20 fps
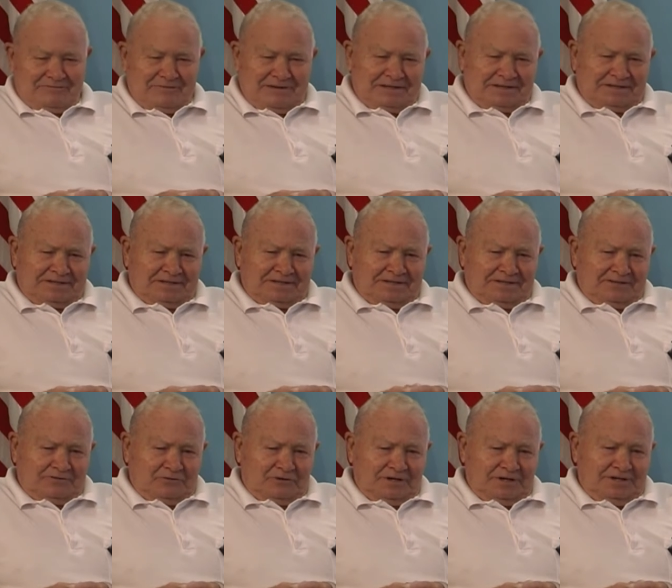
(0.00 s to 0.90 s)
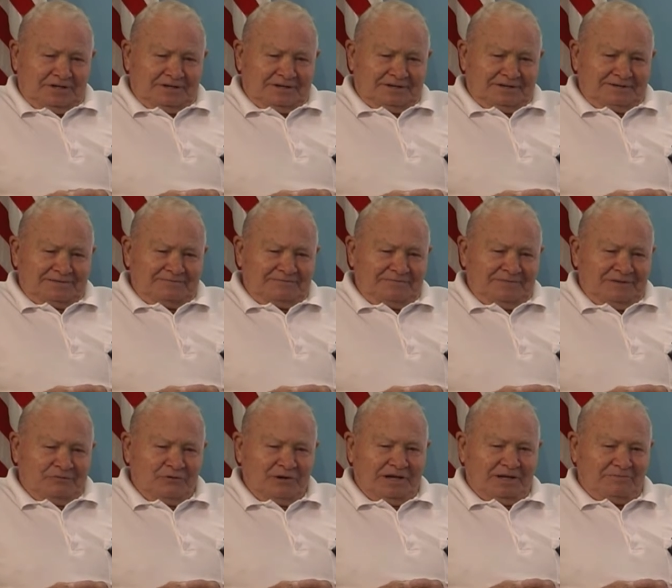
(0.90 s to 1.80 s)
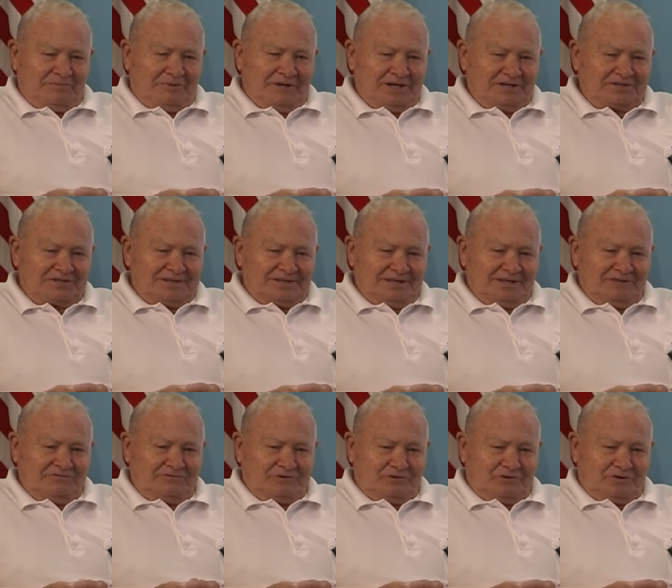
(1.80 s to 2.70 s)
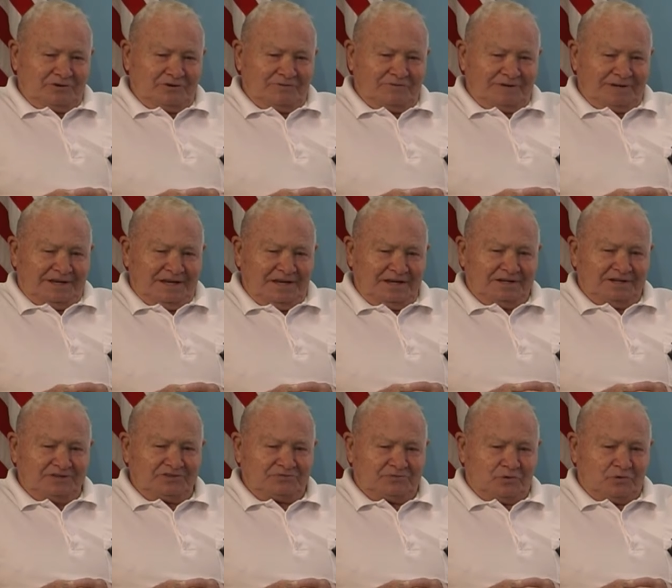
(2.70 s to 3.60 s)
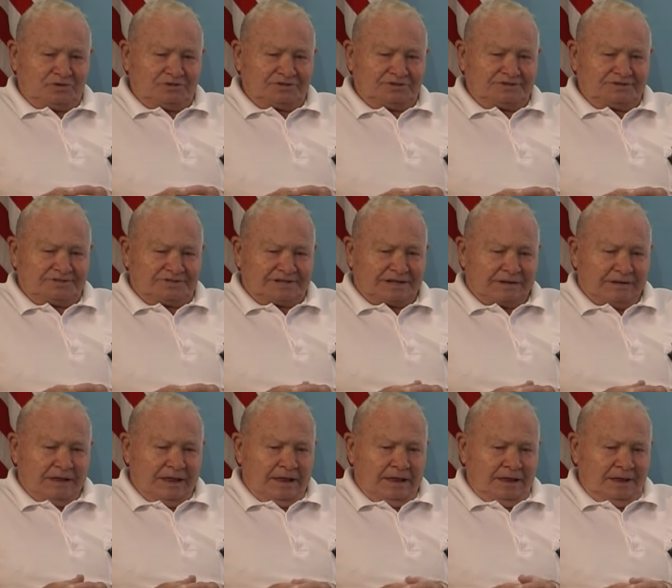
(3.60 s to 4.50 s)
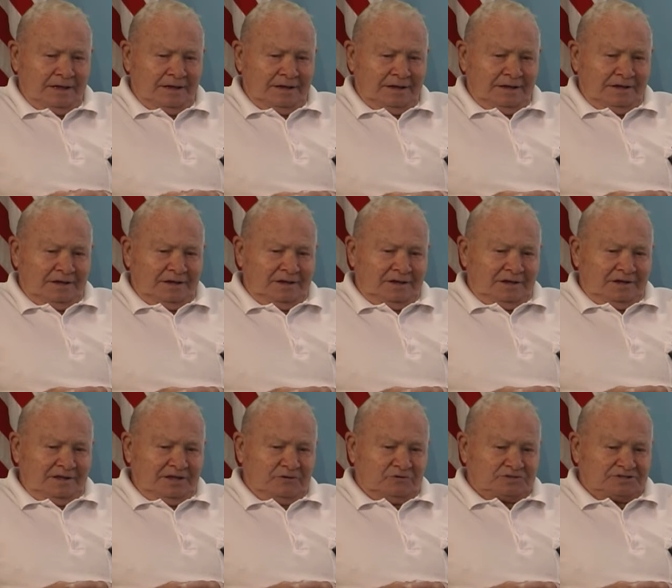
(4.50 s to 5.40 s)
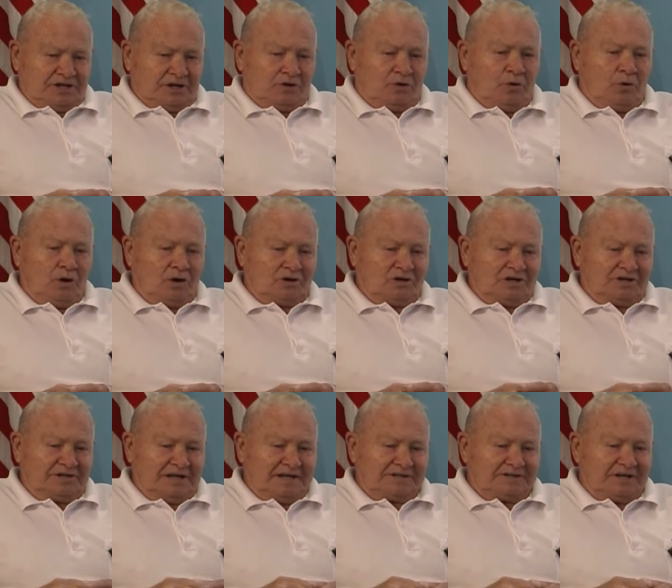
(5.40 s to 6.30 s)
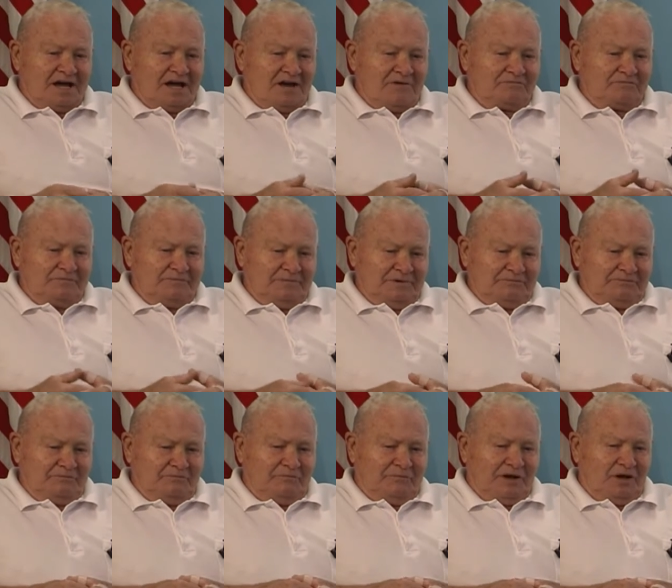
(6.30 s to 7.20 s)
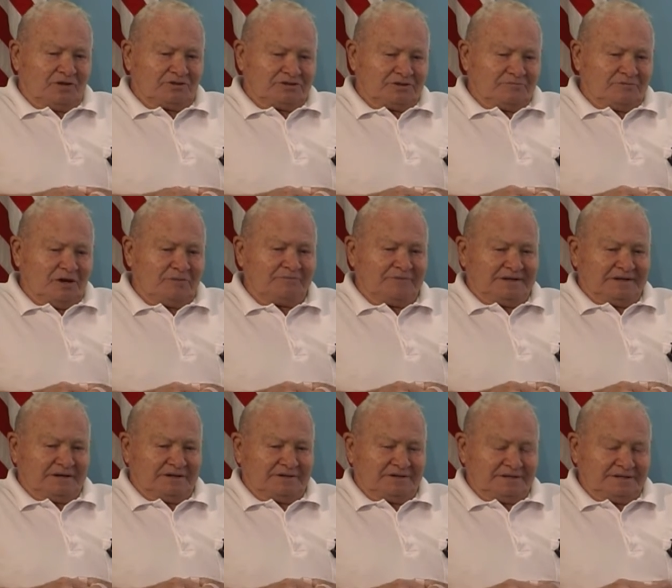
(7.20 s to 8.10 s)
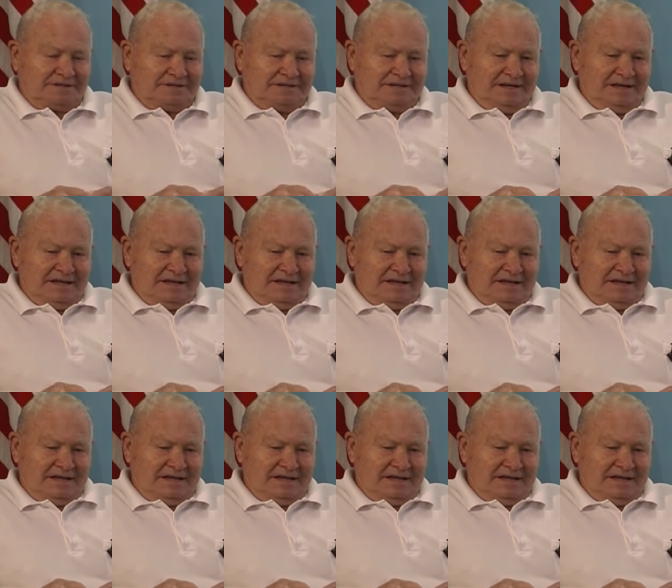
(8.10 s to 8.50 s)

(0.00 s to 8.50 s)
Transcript: But uh, we uh, waited patiently for the English forces. There was a corridor at that time from Belgium up there, and